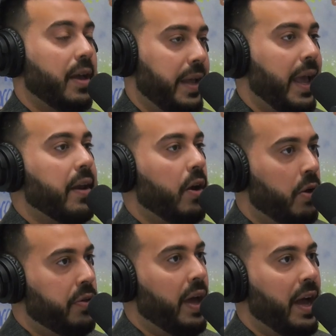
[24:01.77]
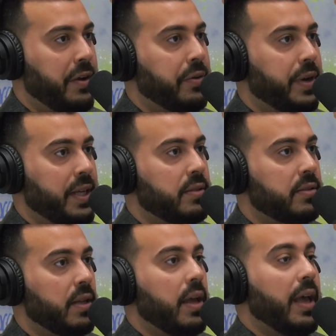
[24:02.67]
again, are the higher
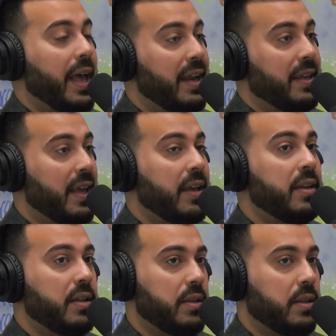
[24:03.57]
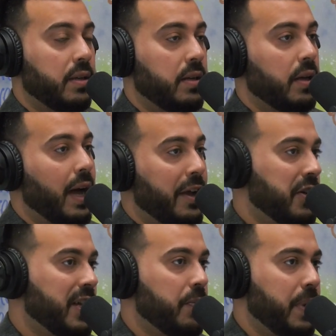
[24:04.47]
rates. And again, the
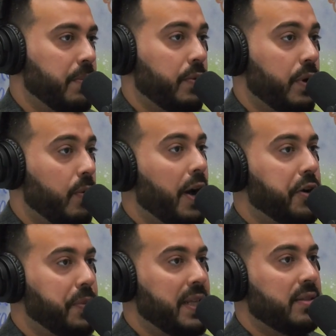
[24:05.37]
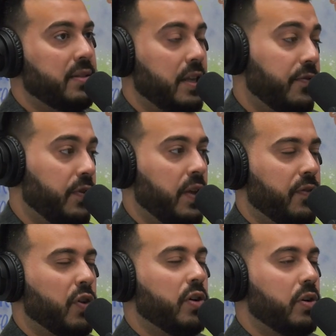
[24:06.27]
higher down payment requirements.
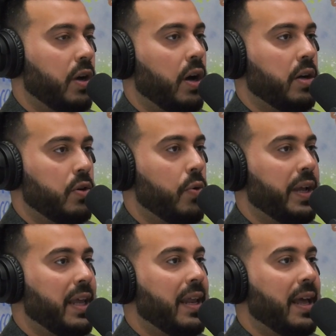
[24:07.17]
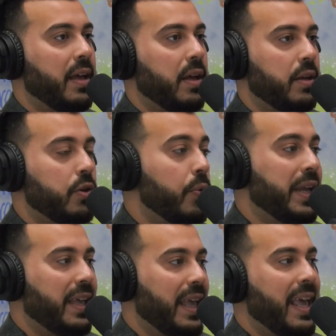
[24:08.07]
If you're going
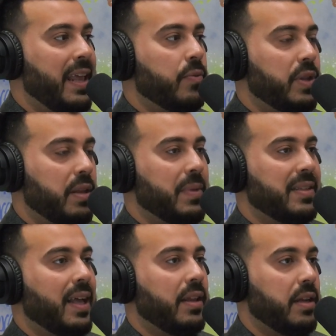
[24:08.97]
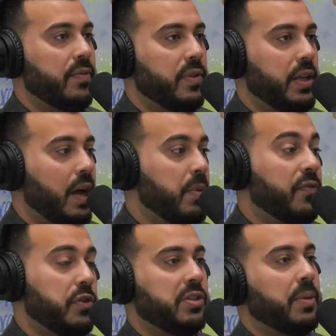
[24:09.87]
in with the mentality of like, I'm a
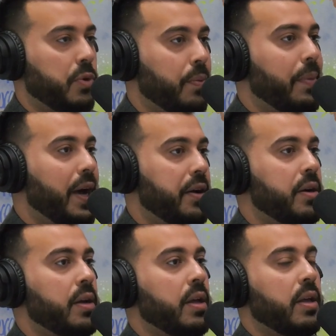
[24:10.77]
first time home buyer,